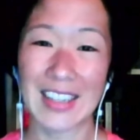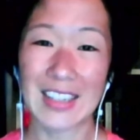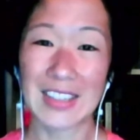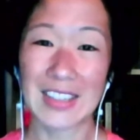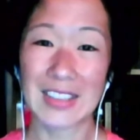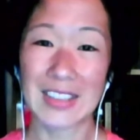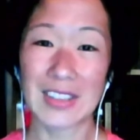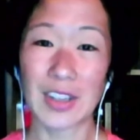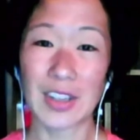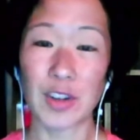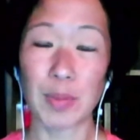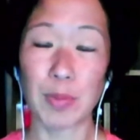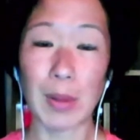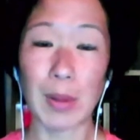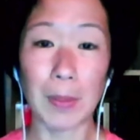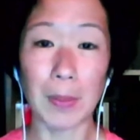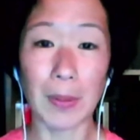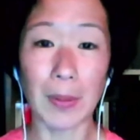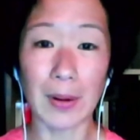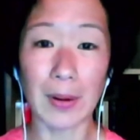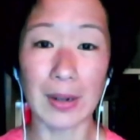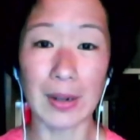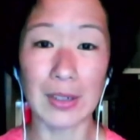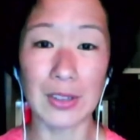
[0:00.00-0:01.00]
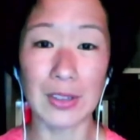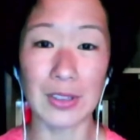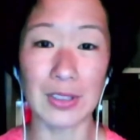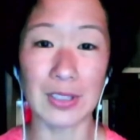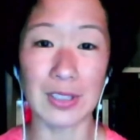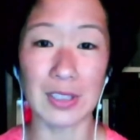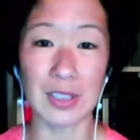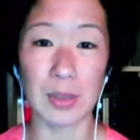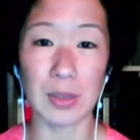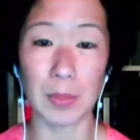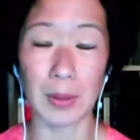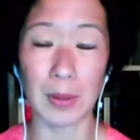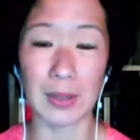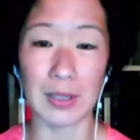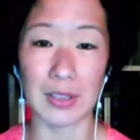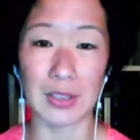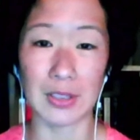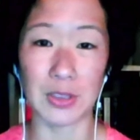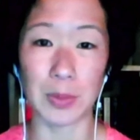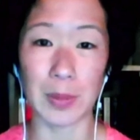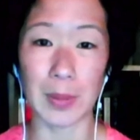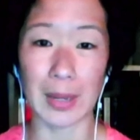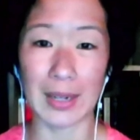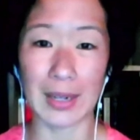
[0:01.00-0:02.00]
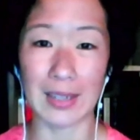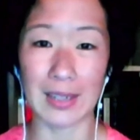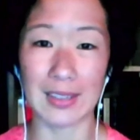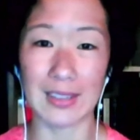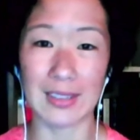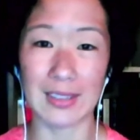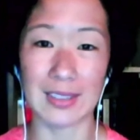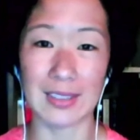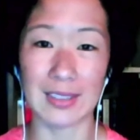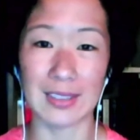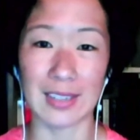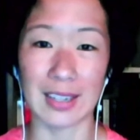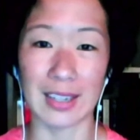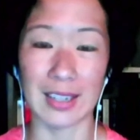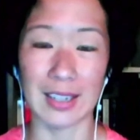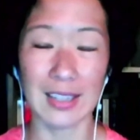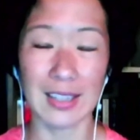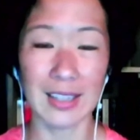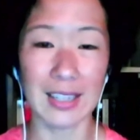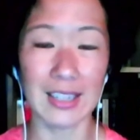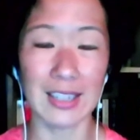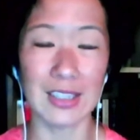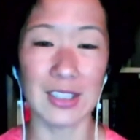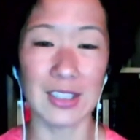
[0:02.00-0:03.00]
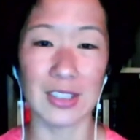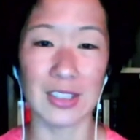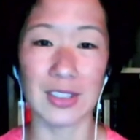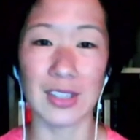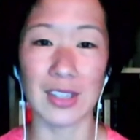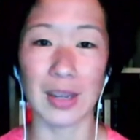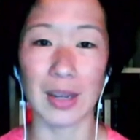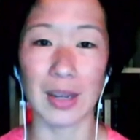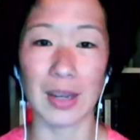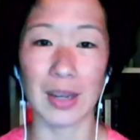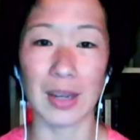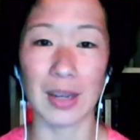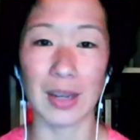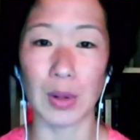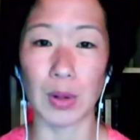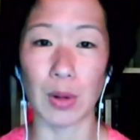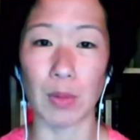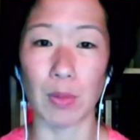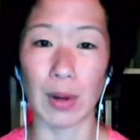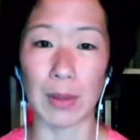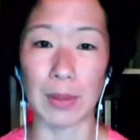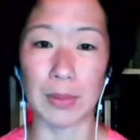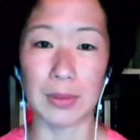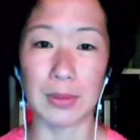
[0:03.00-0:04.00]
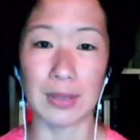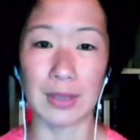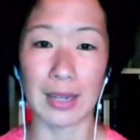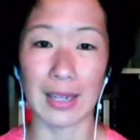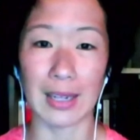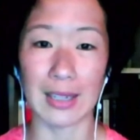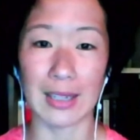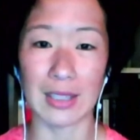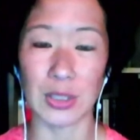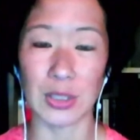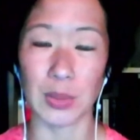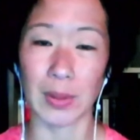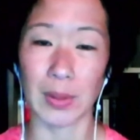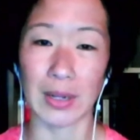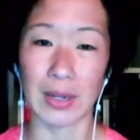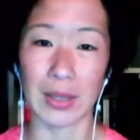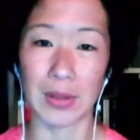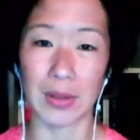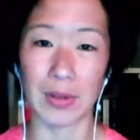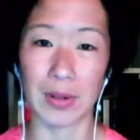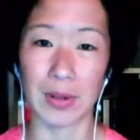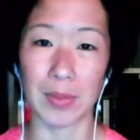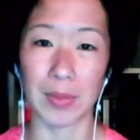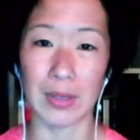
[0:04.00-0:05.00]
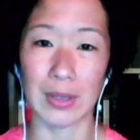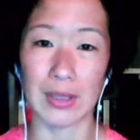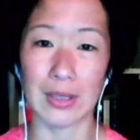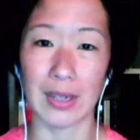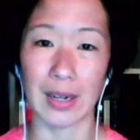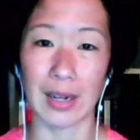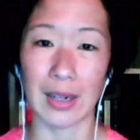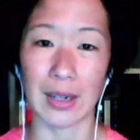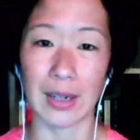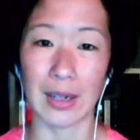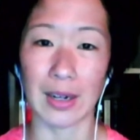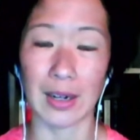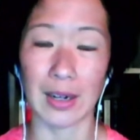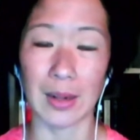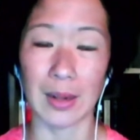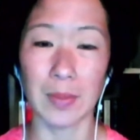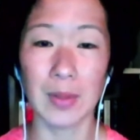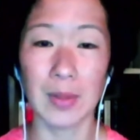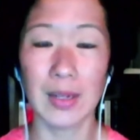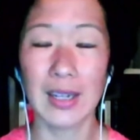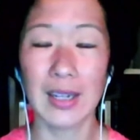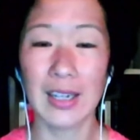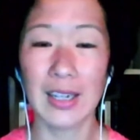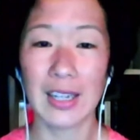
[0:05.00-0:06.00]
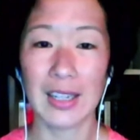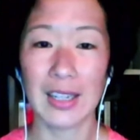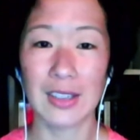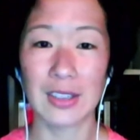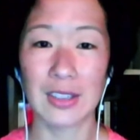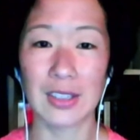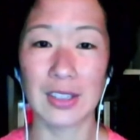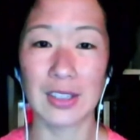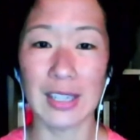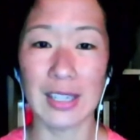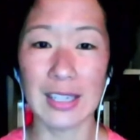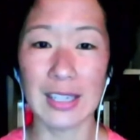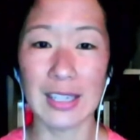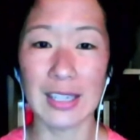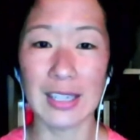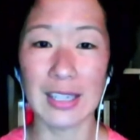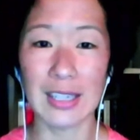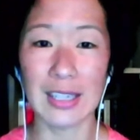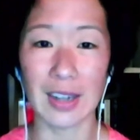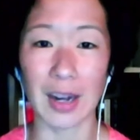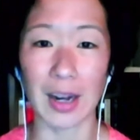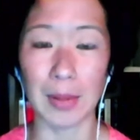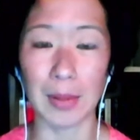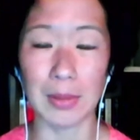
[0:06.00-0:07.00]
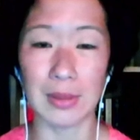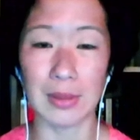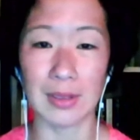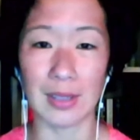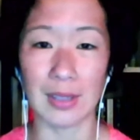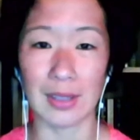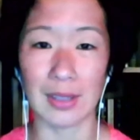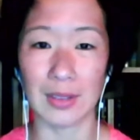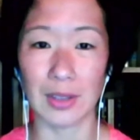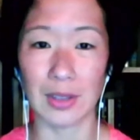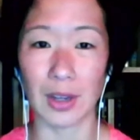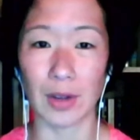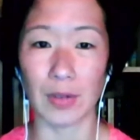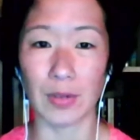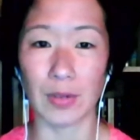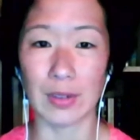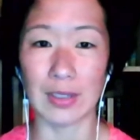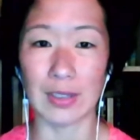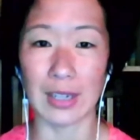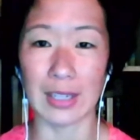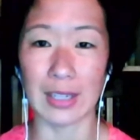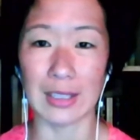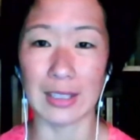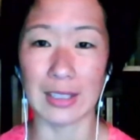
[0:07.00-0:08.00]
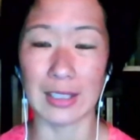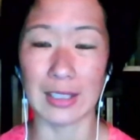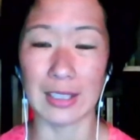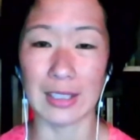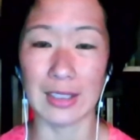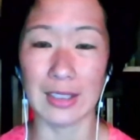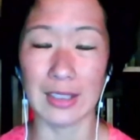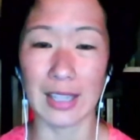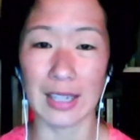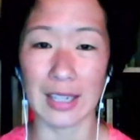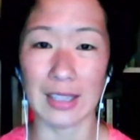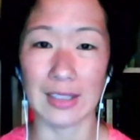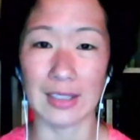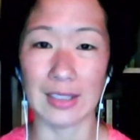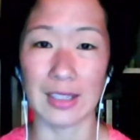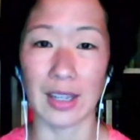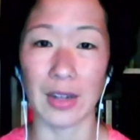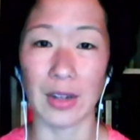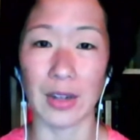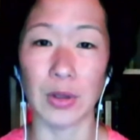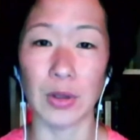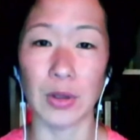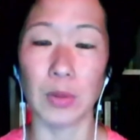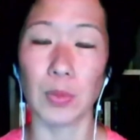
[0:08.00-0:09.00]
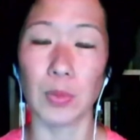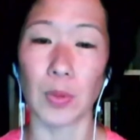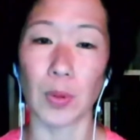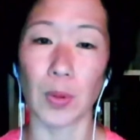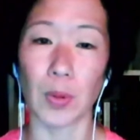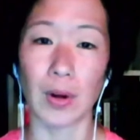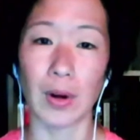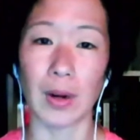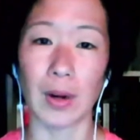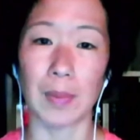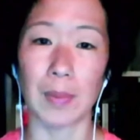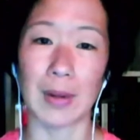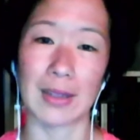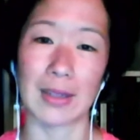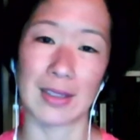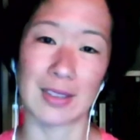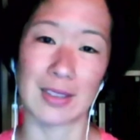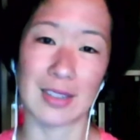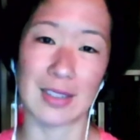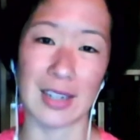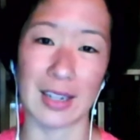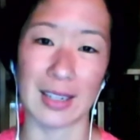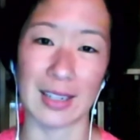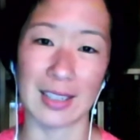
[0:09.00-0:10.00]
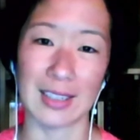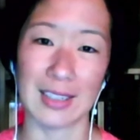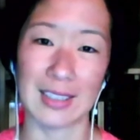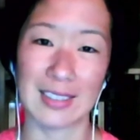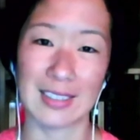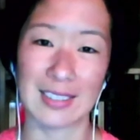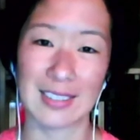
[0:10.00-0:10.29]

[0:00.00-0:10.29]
So if people are interested in participating in the study, they can just come to our website at 23andme.com. There's a link at the top that says COVID-19 that can tell you more about the study.